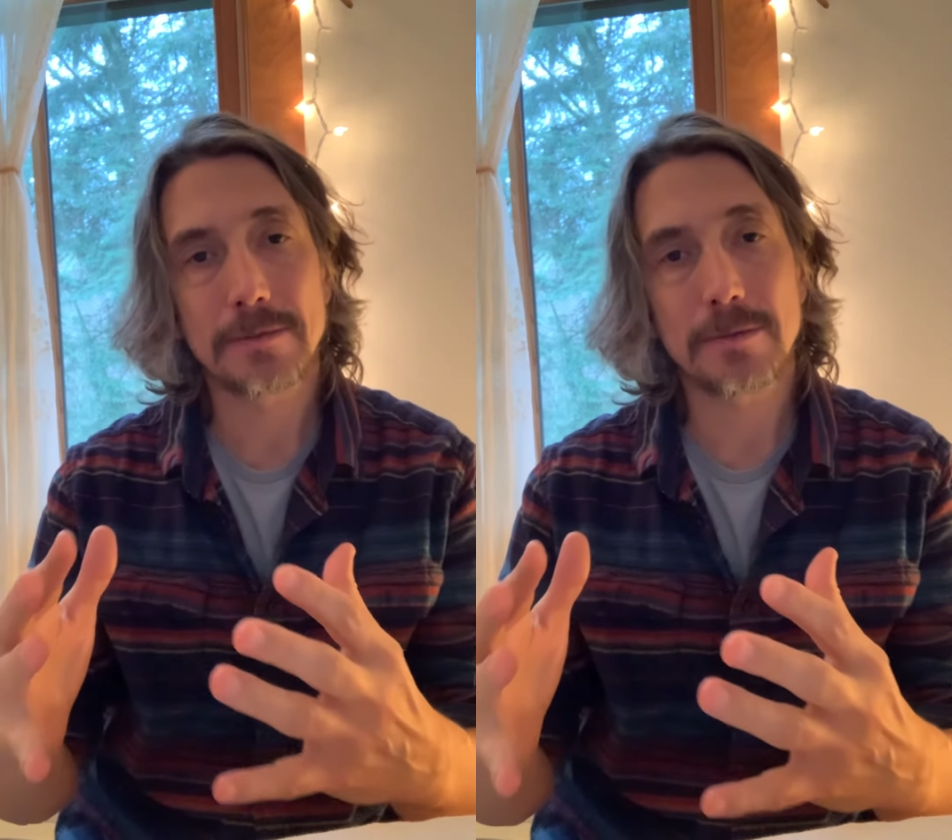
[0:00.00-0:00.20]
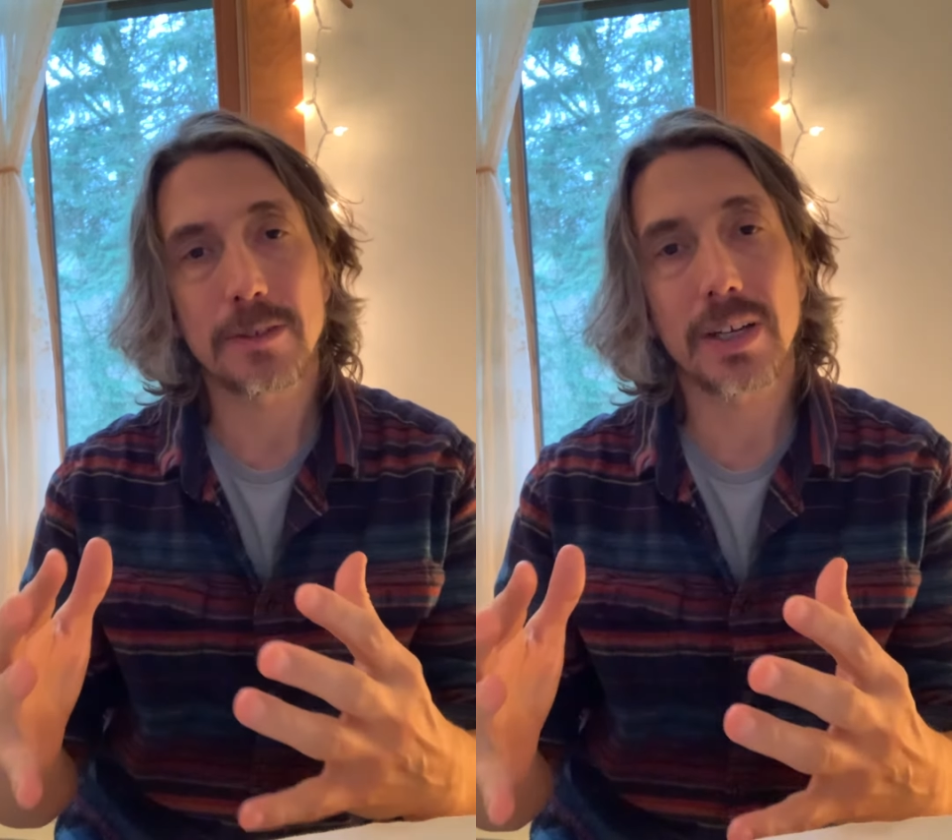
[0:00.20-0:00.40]

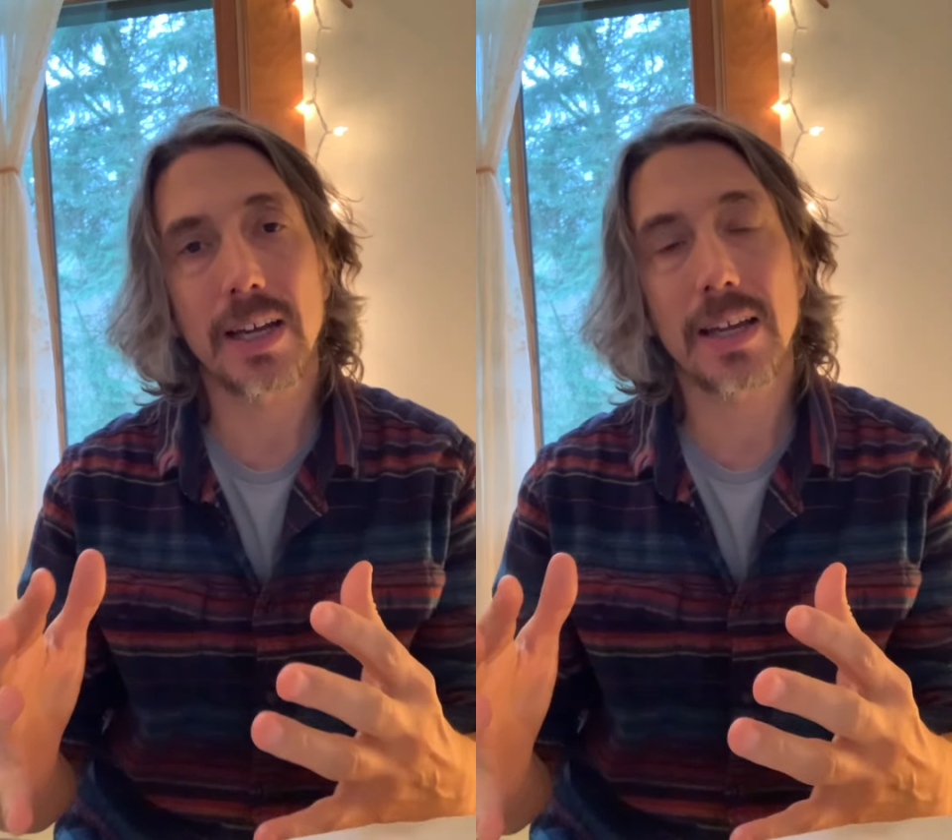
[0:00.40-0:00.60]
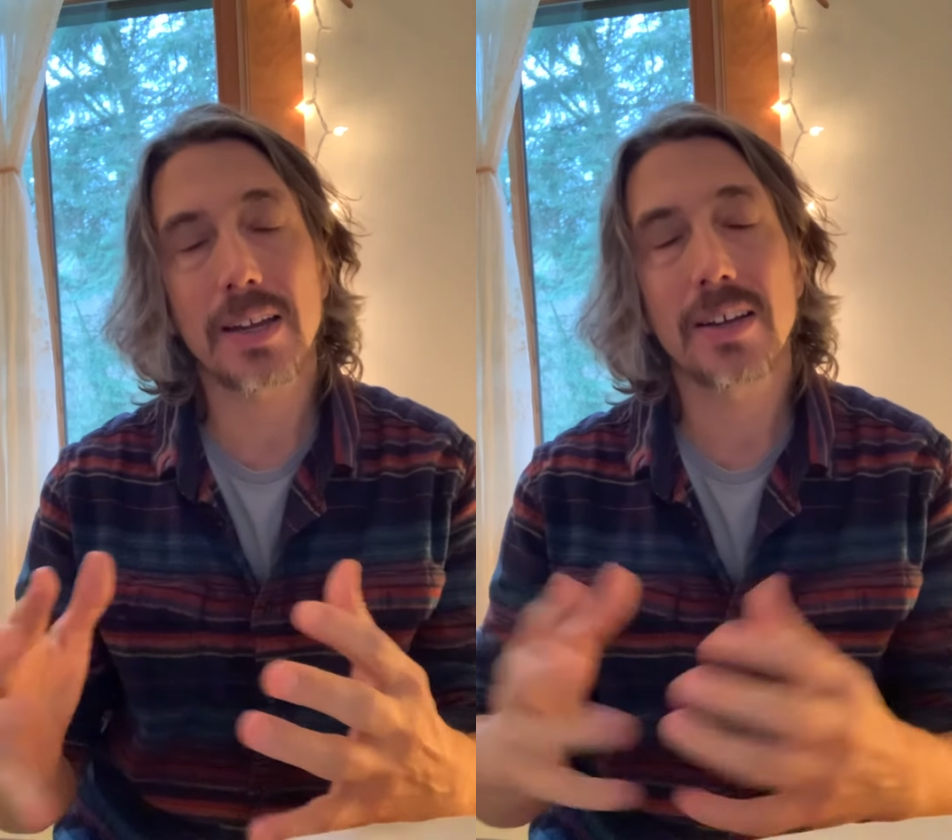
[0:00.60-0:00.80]

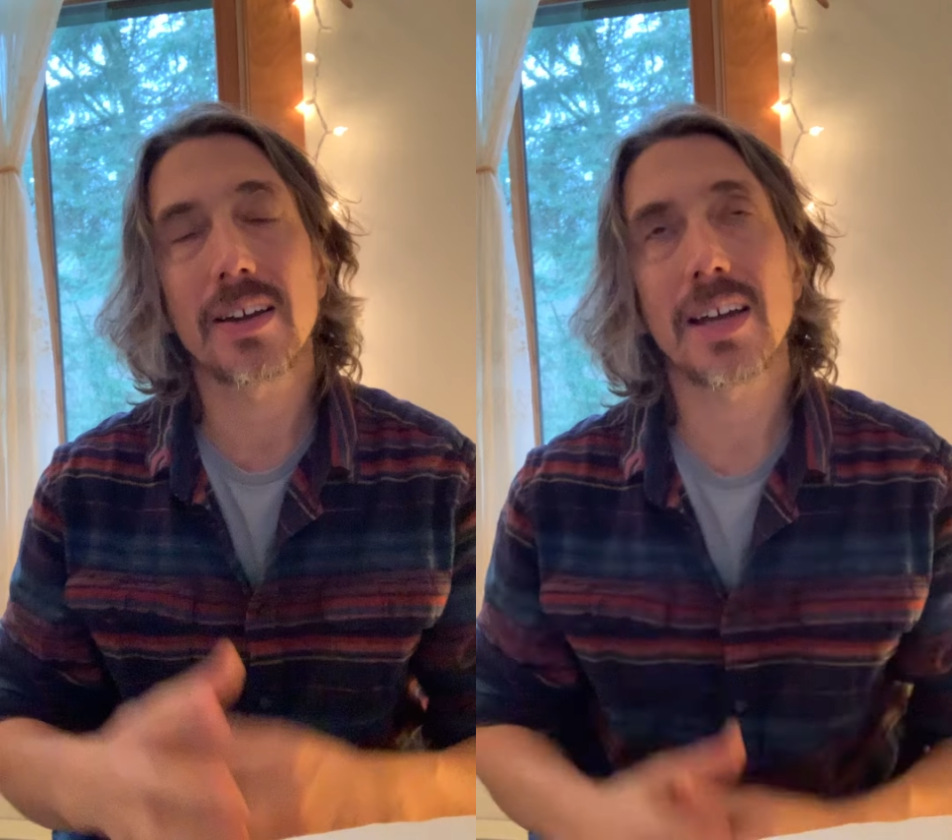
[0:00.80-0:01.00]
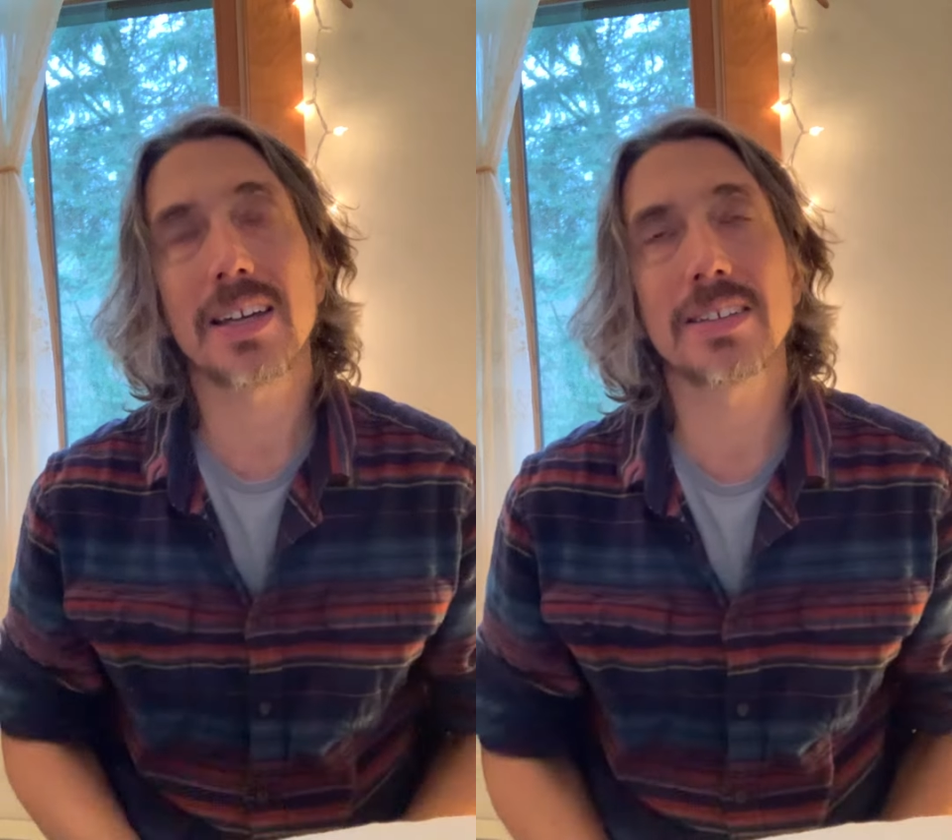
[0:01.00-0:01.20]
Okay,
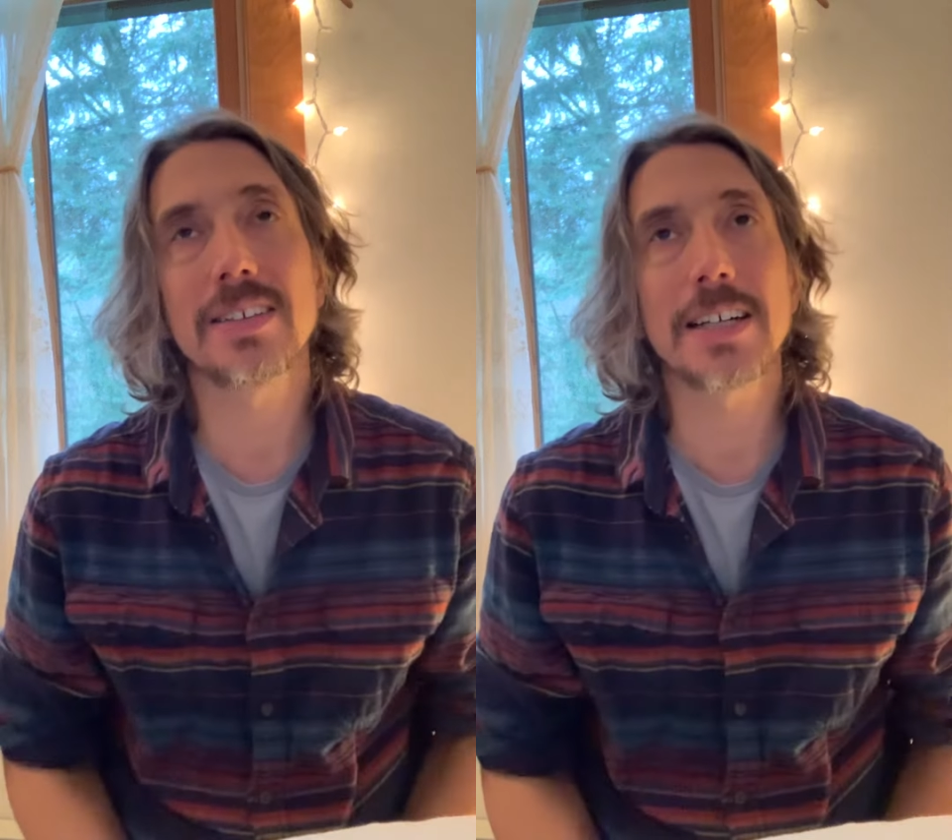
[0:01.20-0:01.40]
and